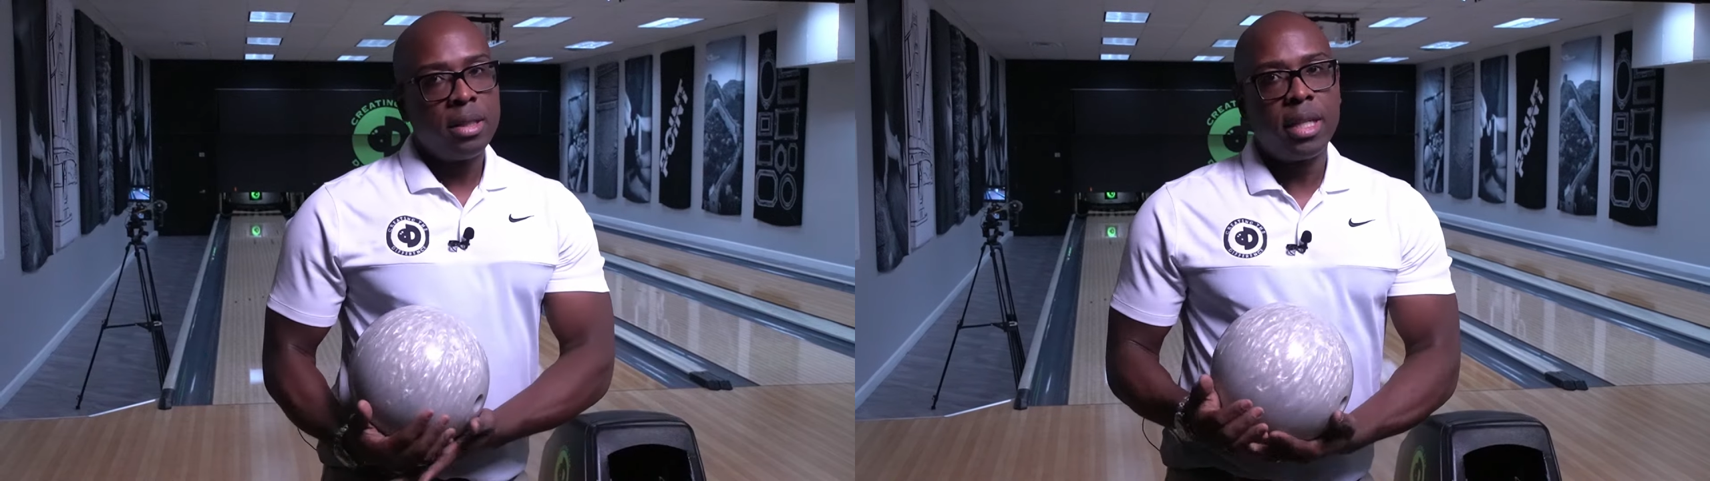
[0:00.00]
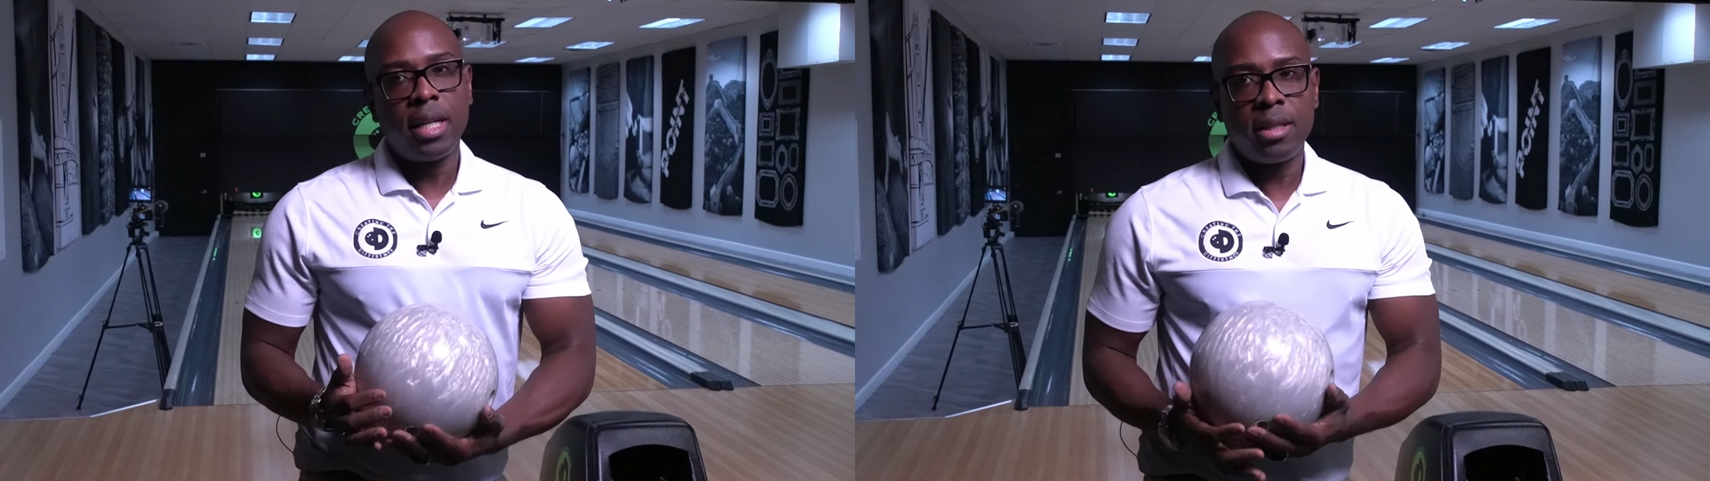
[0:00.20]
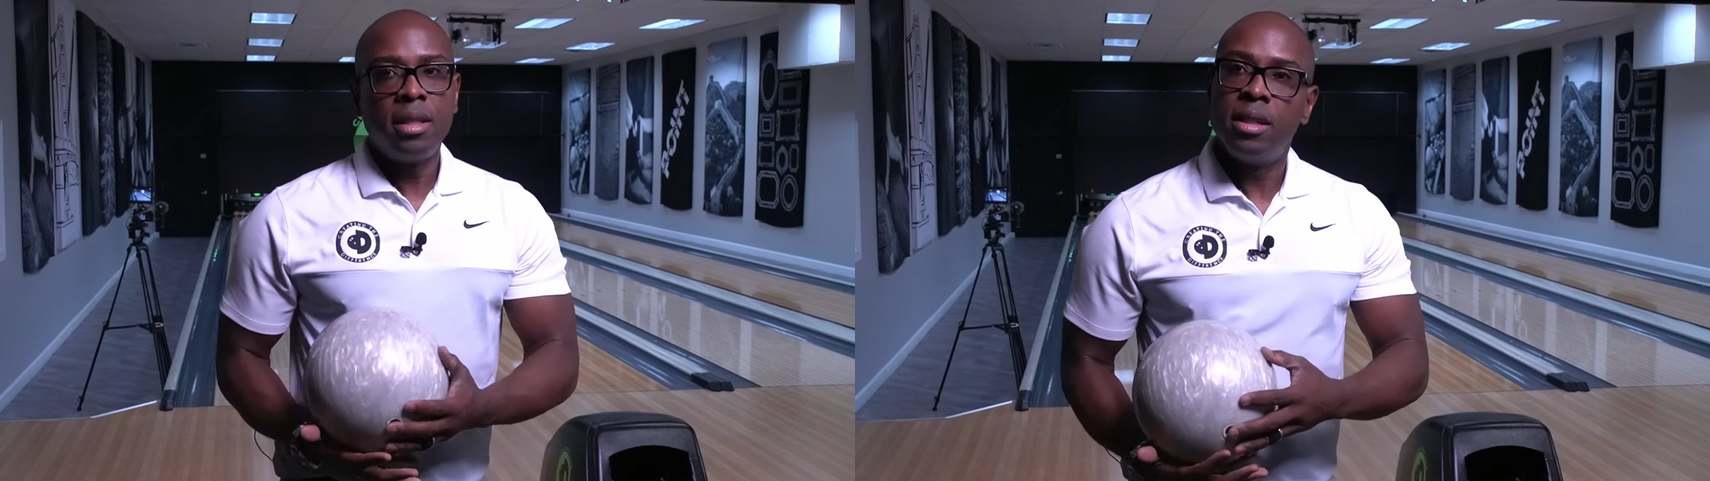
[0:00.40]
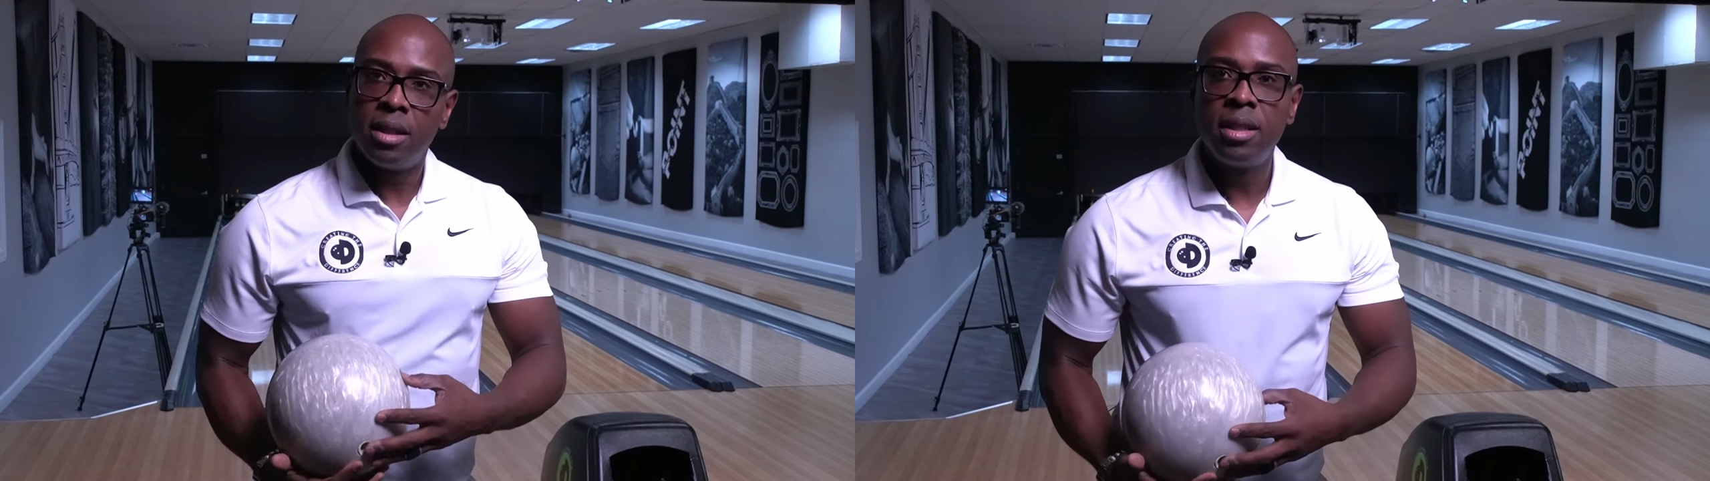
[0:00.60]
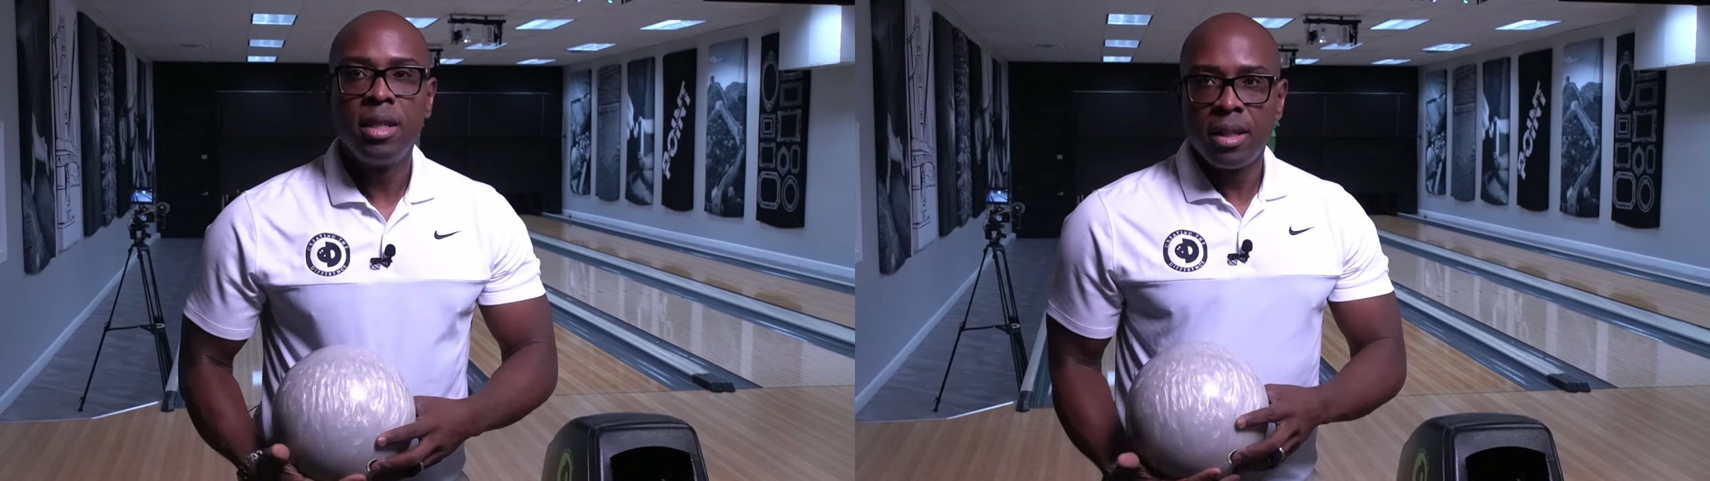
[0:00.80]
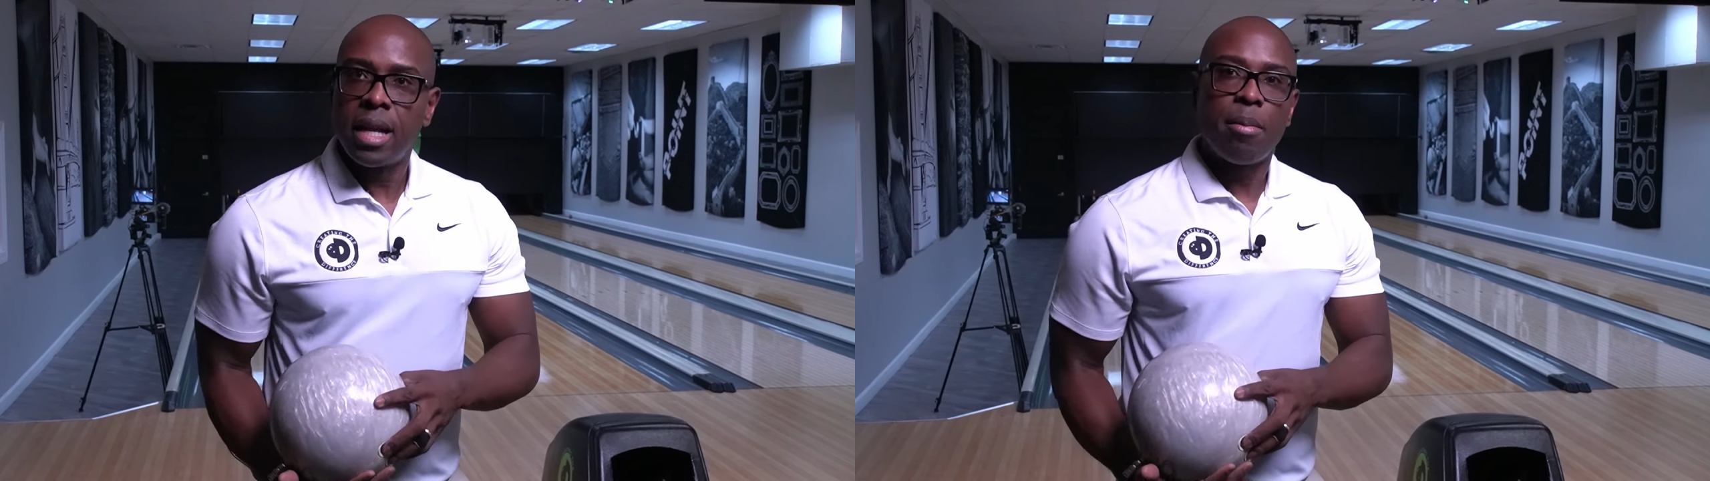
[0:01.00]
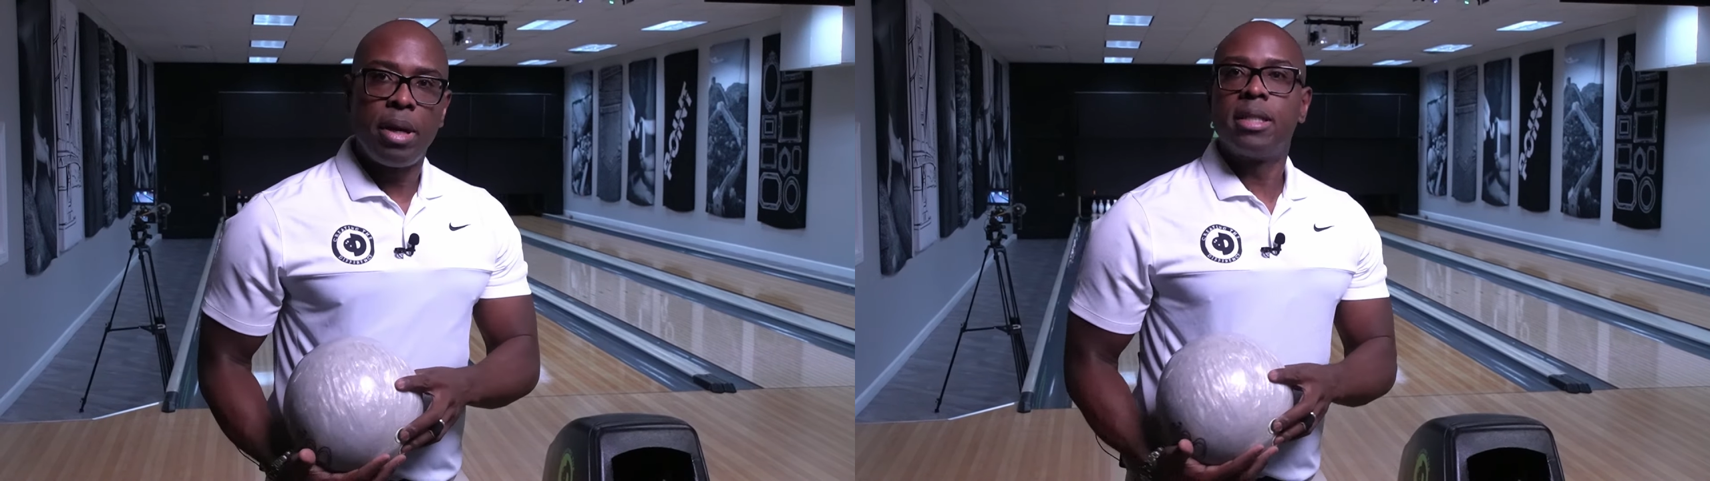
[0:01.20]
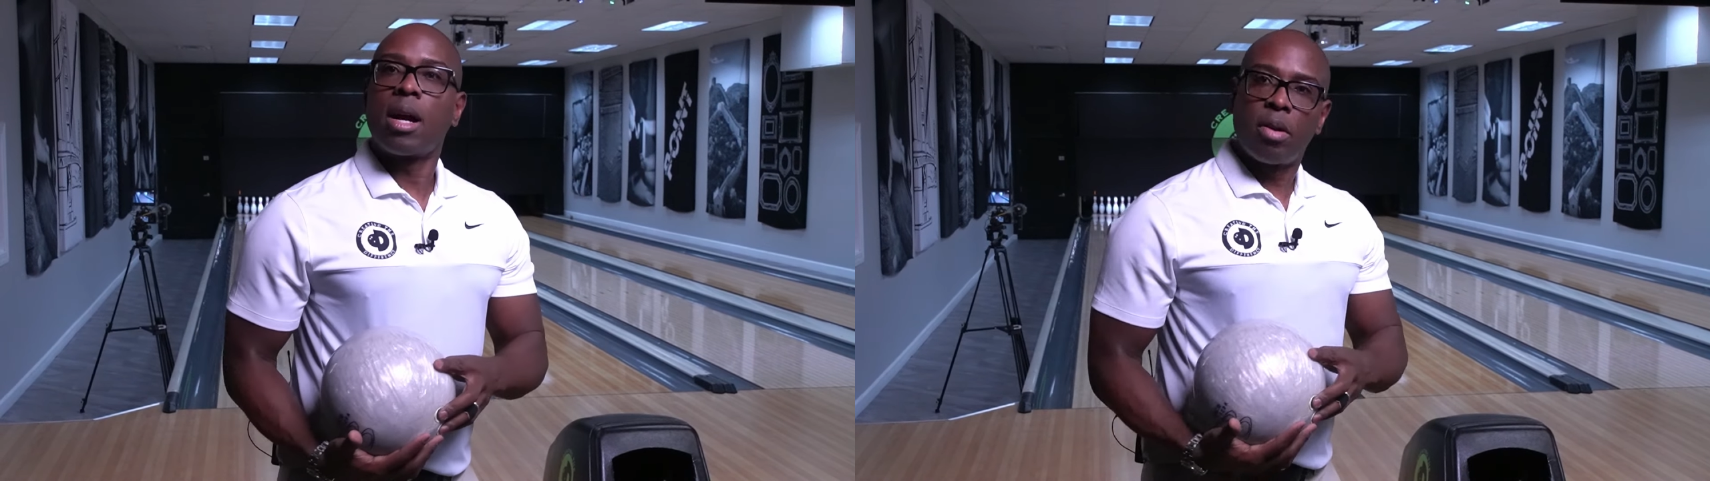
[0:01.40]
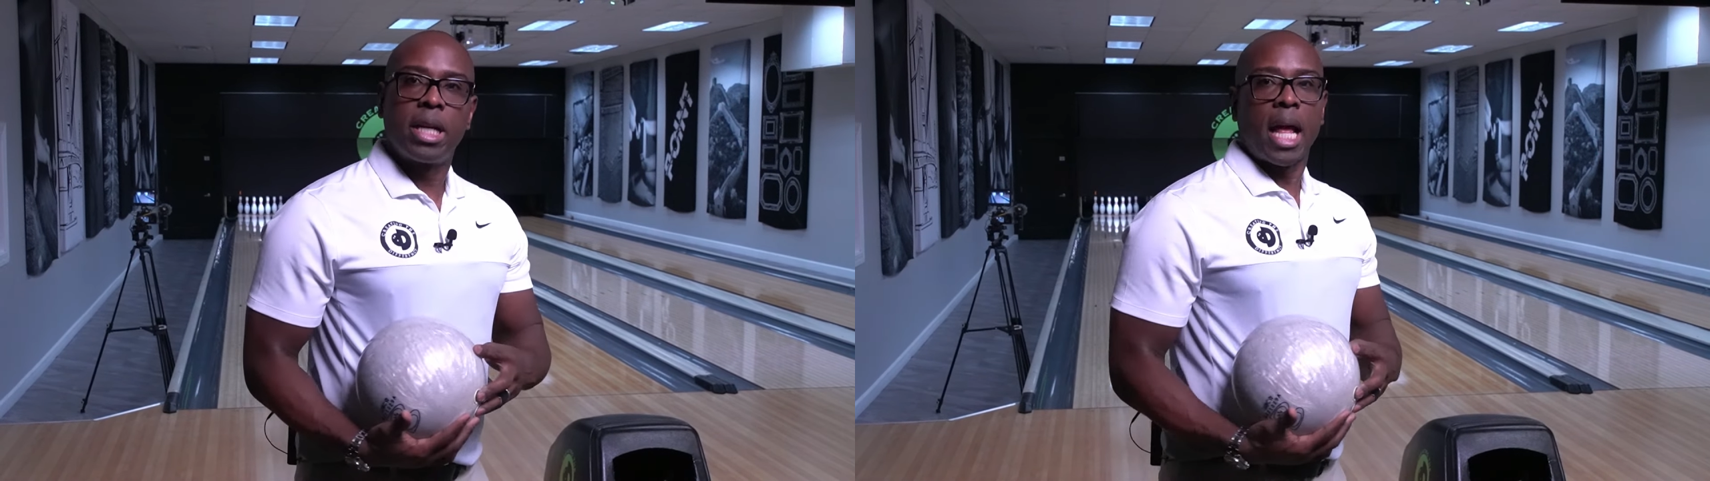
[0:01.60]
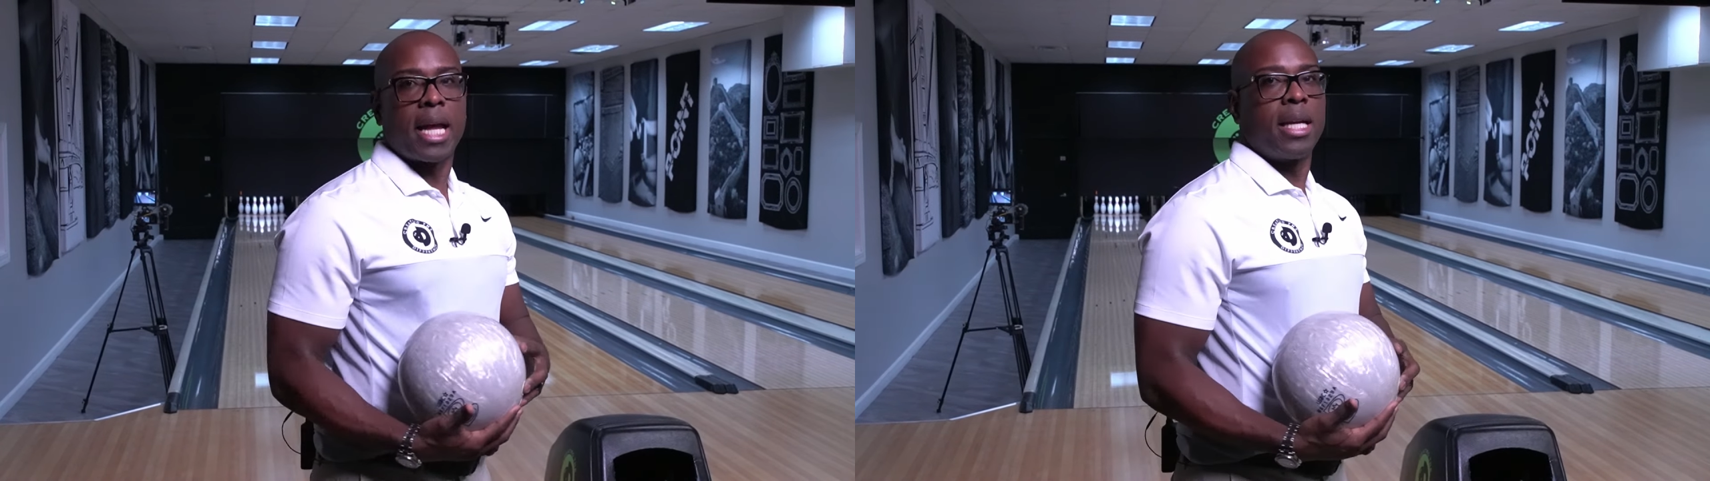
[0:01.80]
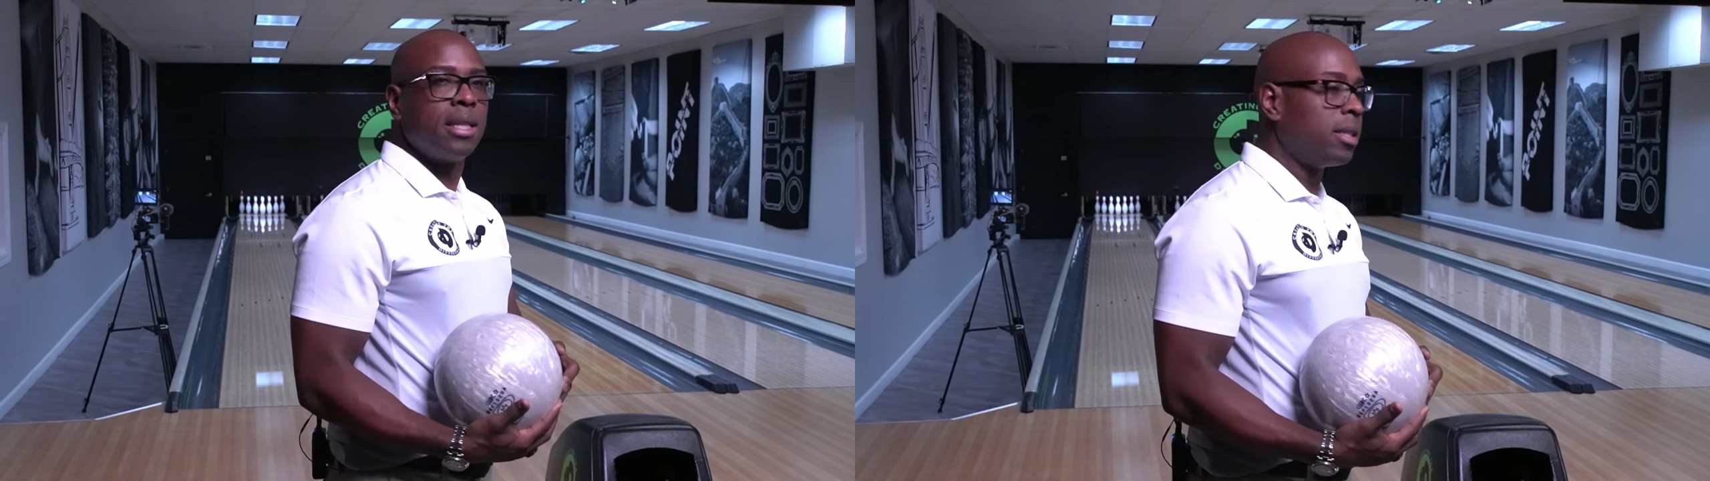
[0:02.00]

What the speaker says: then that means I really like it.